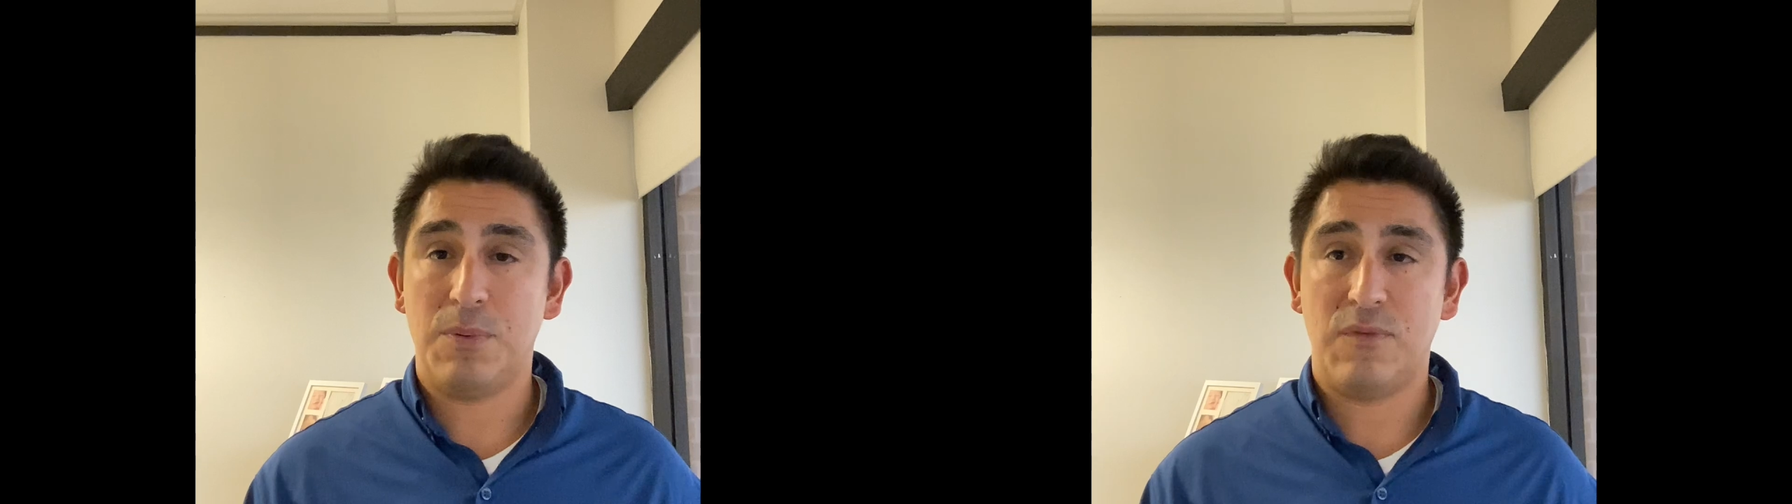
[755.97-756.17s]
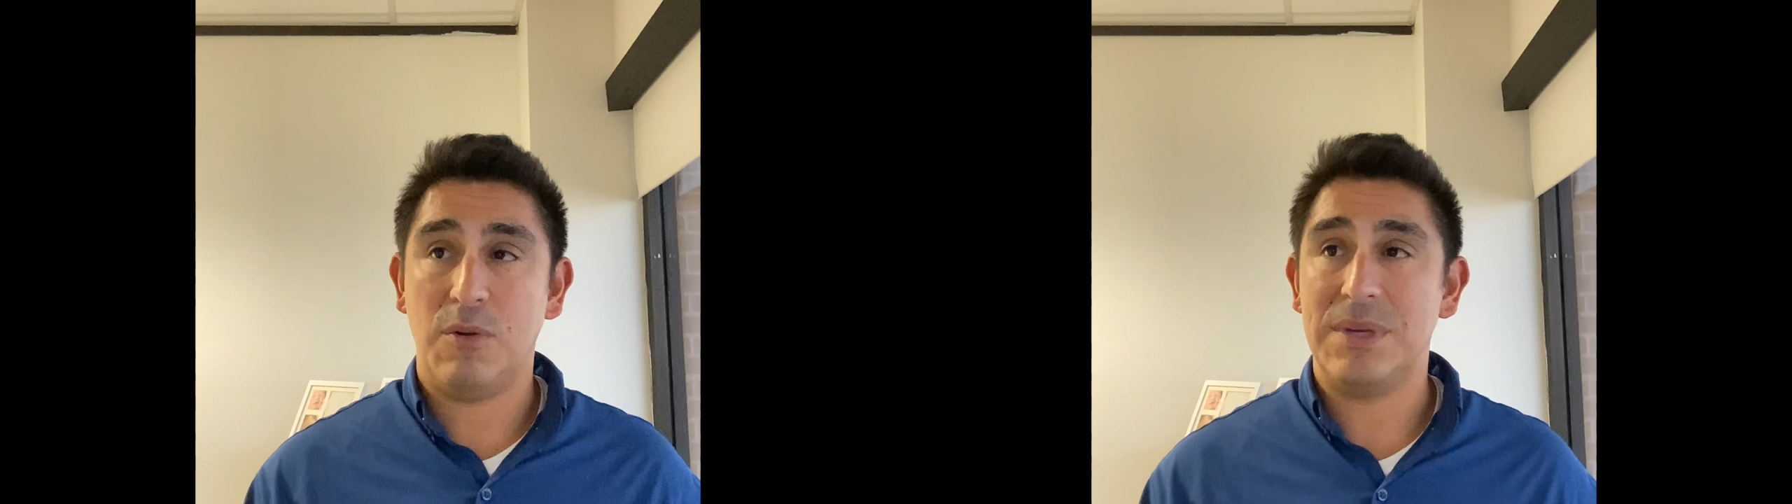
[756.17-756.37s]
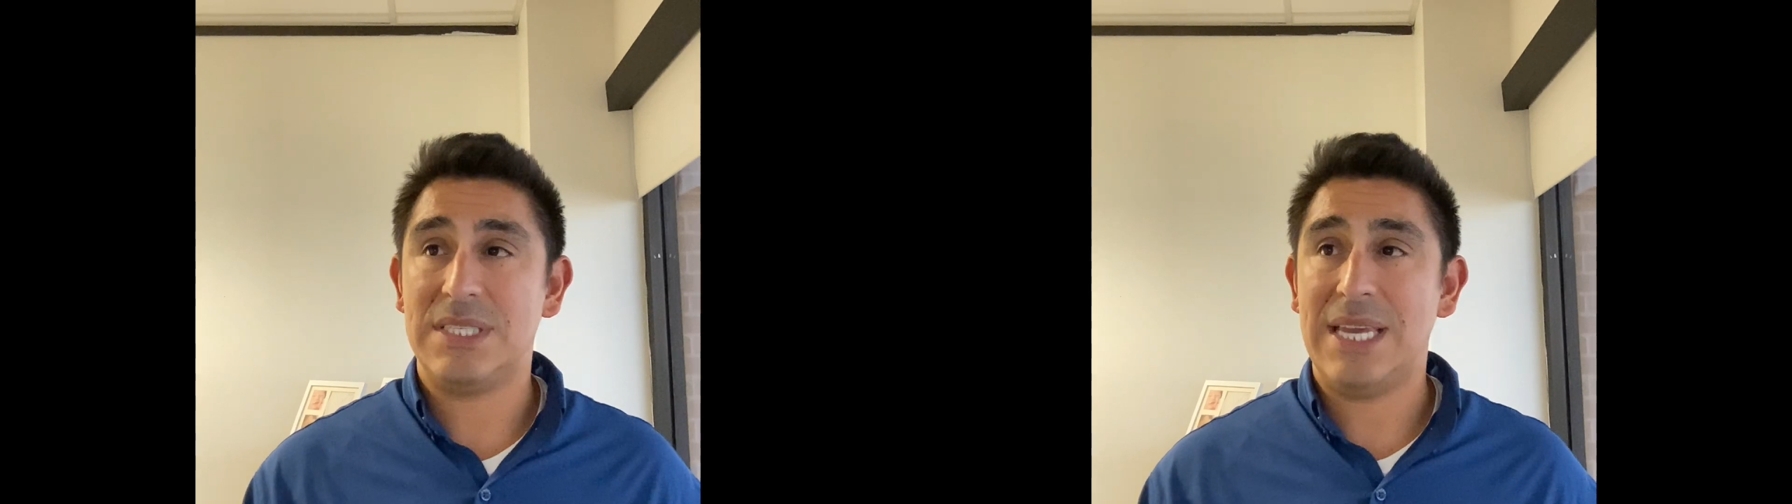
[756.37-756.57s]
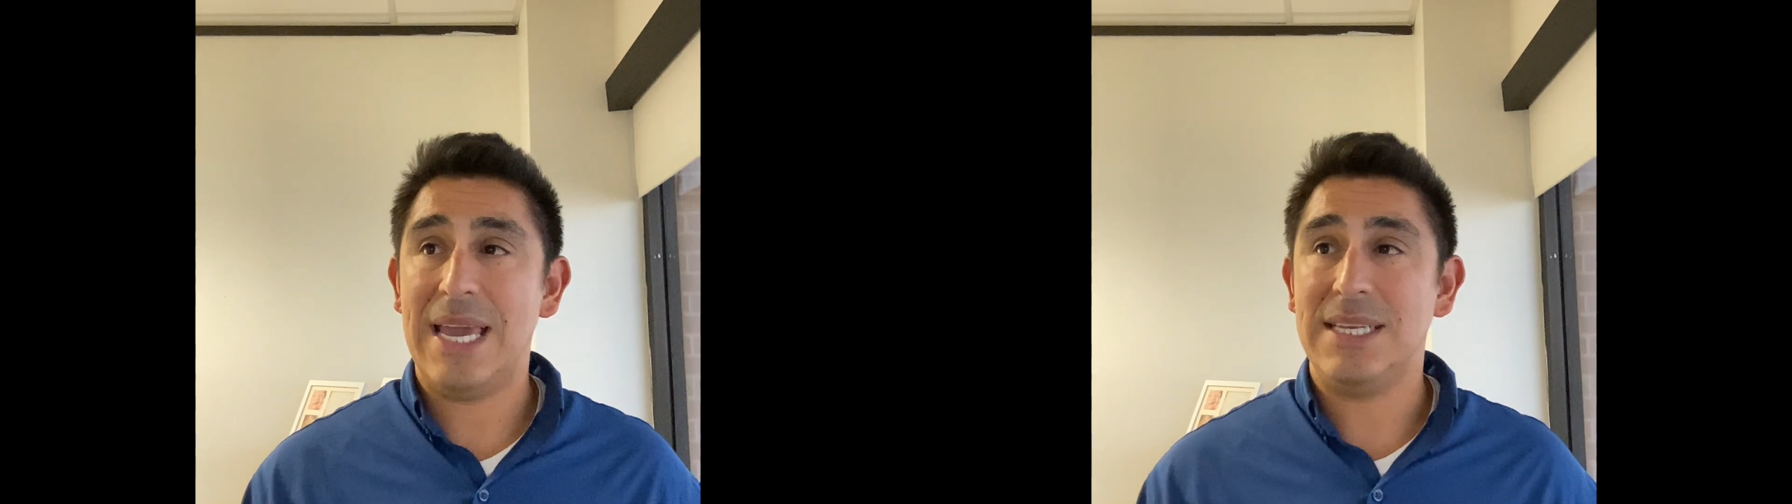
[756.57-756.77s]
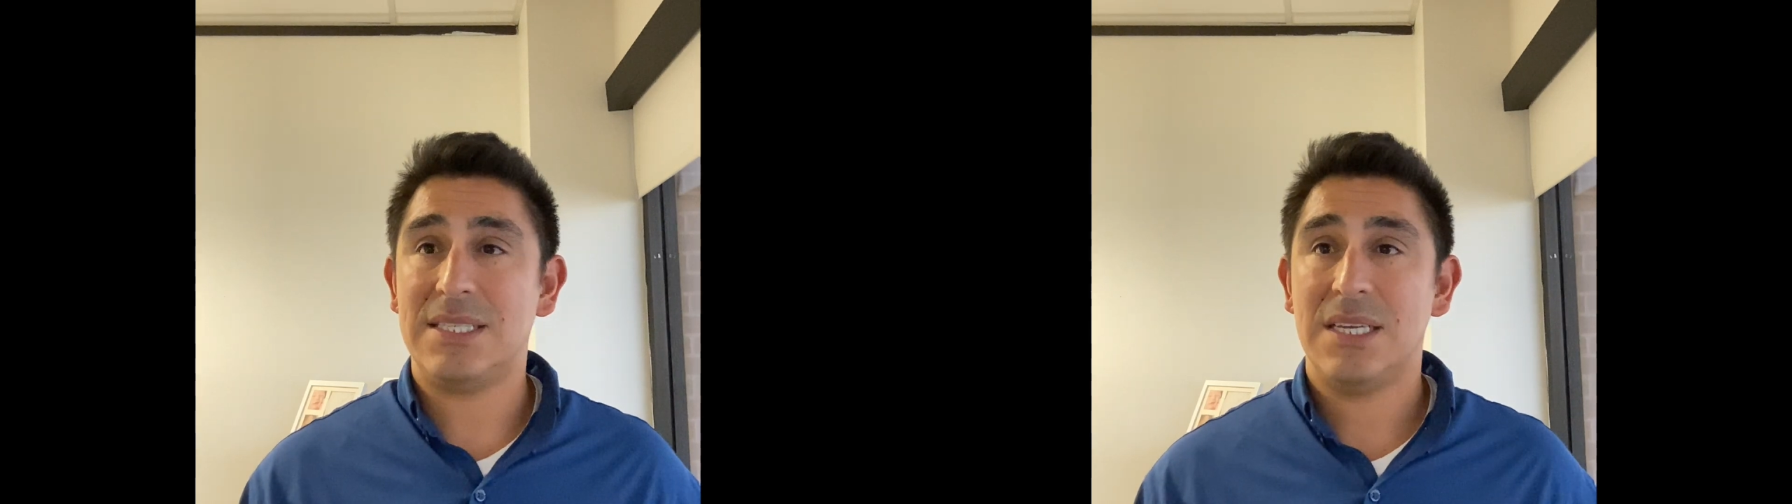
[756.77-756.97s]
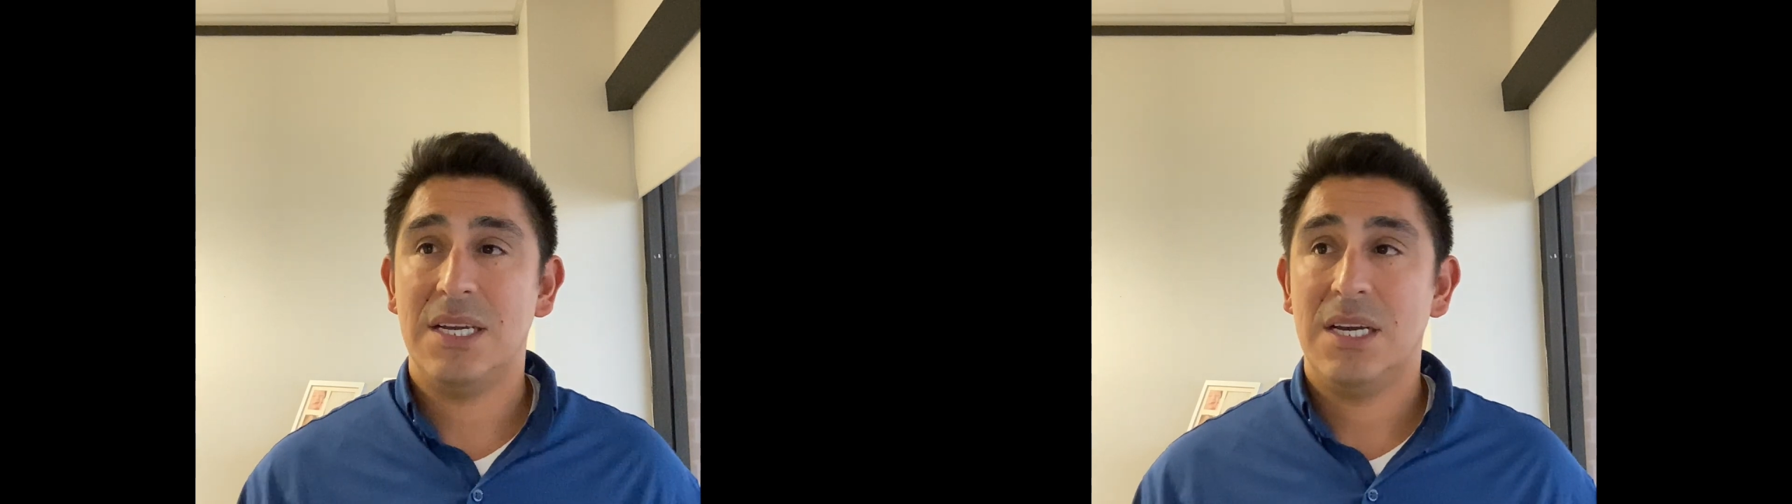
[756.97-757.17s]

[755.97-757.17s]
performance case,